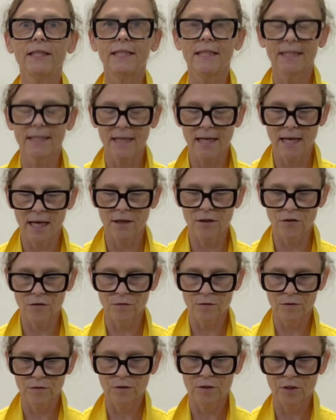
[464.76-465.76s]
DNA
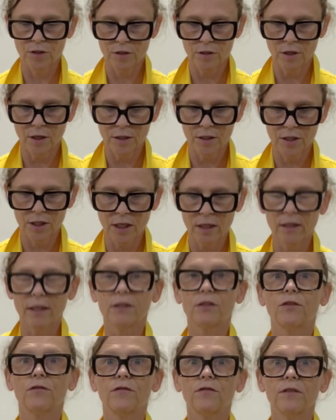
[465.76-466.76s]
through a gel
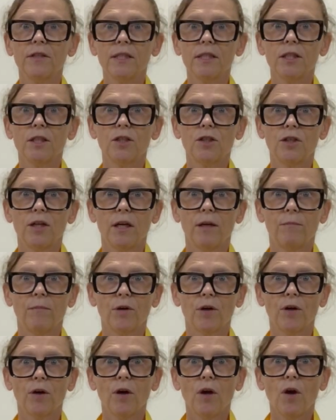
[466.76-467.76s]
electrophoresis
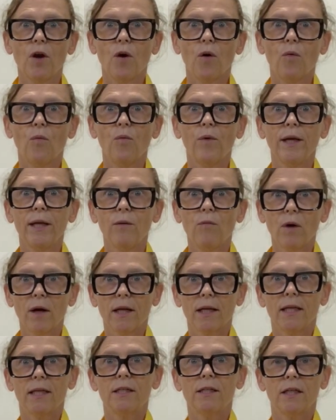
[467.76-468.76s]
chamber, we want
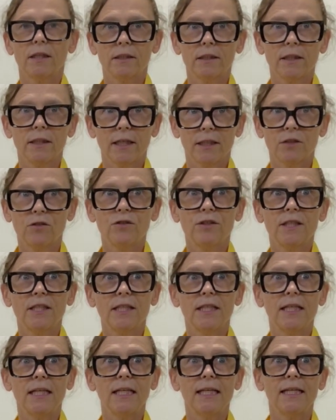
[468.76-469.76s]
to conduct
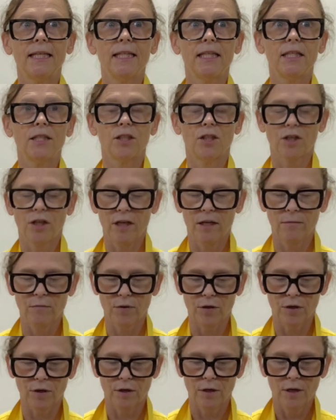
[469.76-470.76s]
electricity in this
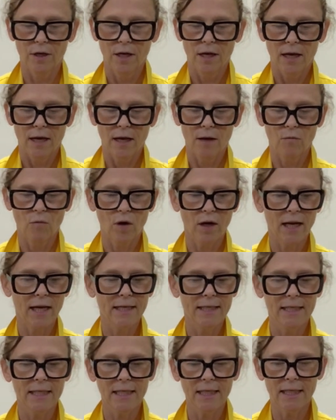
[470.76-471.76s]
chamber. And what I
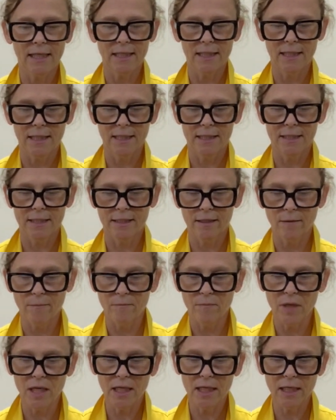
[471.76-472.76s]
need is
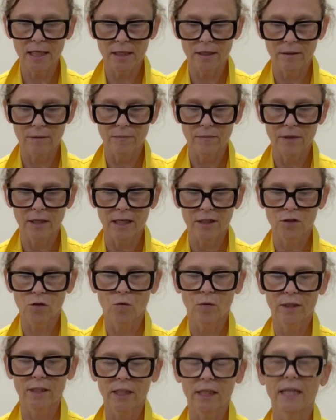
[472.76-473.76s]
some medium that's
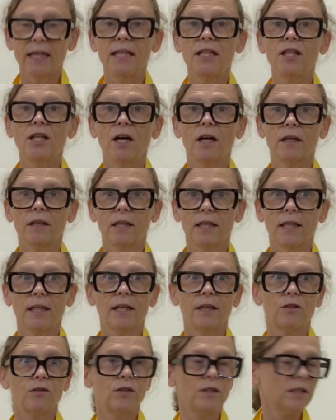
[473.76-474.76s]
going to conduct the
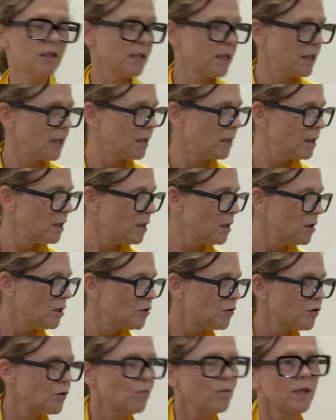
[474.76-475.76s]
electricity.
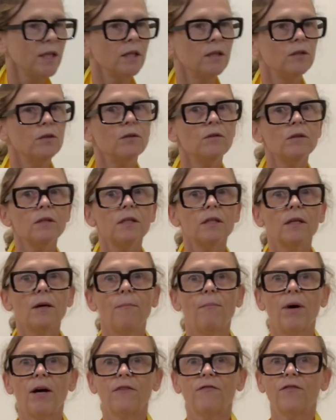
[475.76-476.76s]
So we use
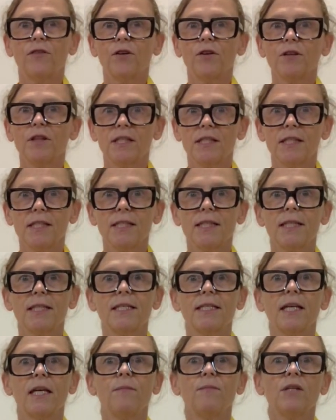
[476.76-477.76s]
buffer. This is the
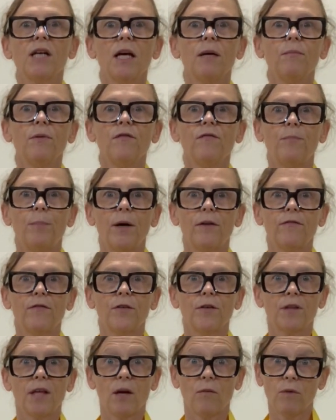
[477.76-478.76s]
same type of
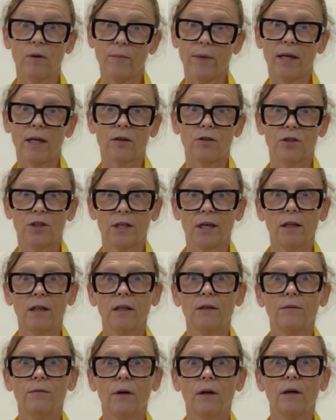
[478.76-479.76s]
buffer that we made our
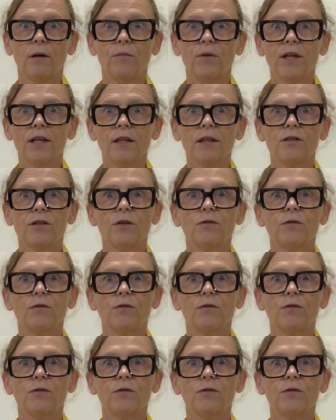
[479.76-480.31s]
gel with. So